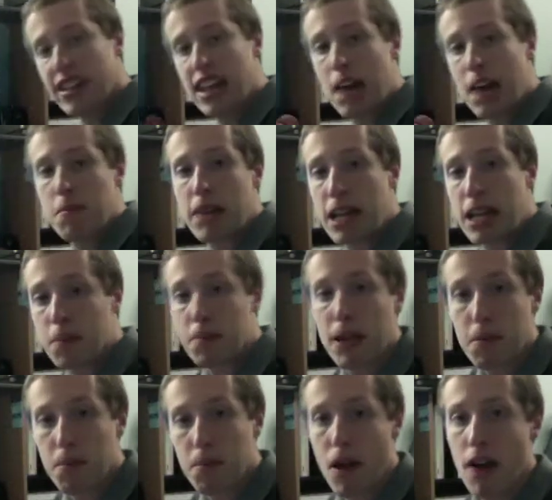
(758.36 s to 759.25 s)
that being a
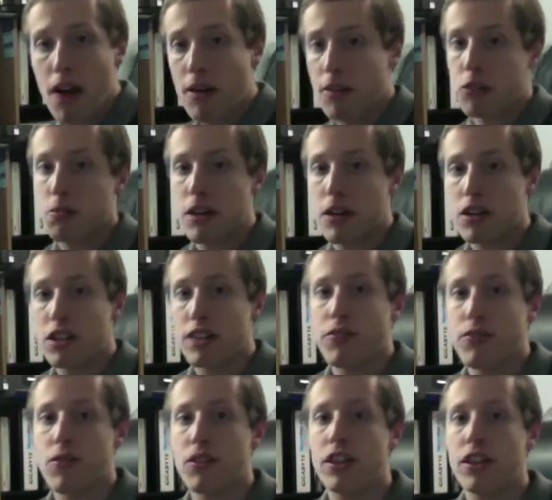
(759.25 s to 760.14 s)
big problem,
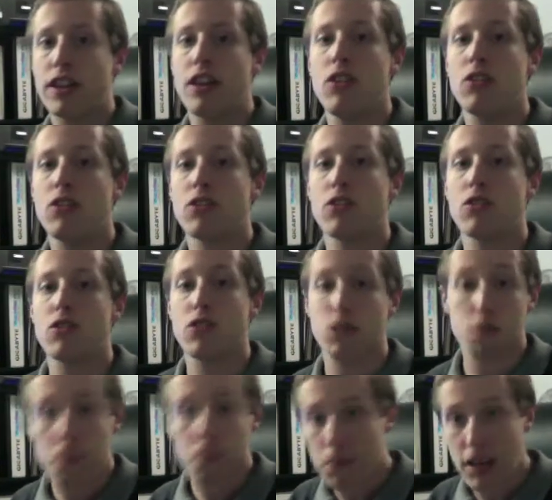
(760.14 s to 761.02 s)
especially for the
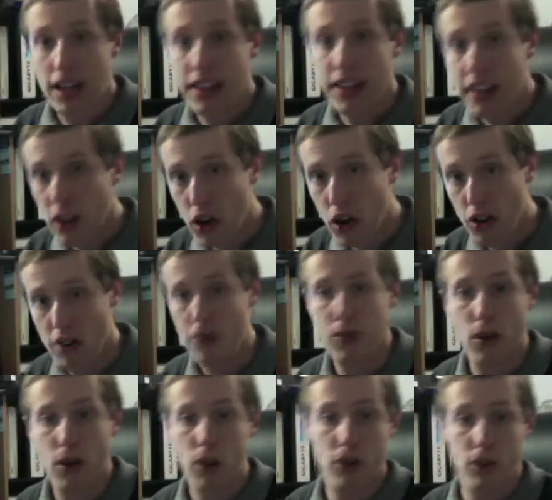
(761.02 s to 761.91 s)
users and the older
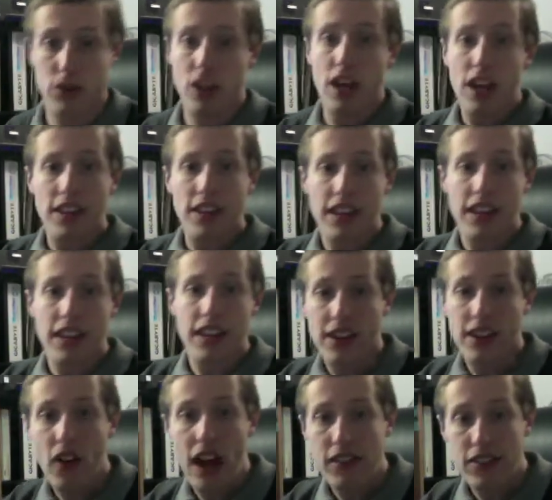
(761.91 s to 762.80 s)
folks that
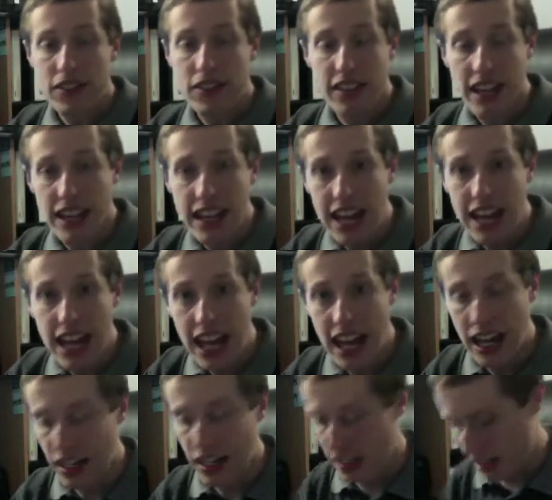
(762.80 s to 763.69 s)
don't have a steady
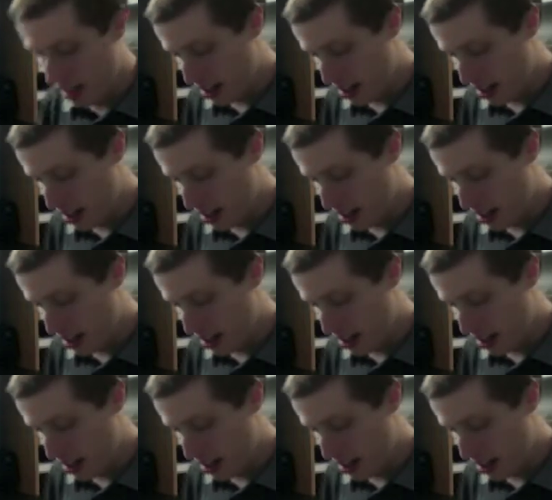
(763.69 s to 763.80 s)
hand.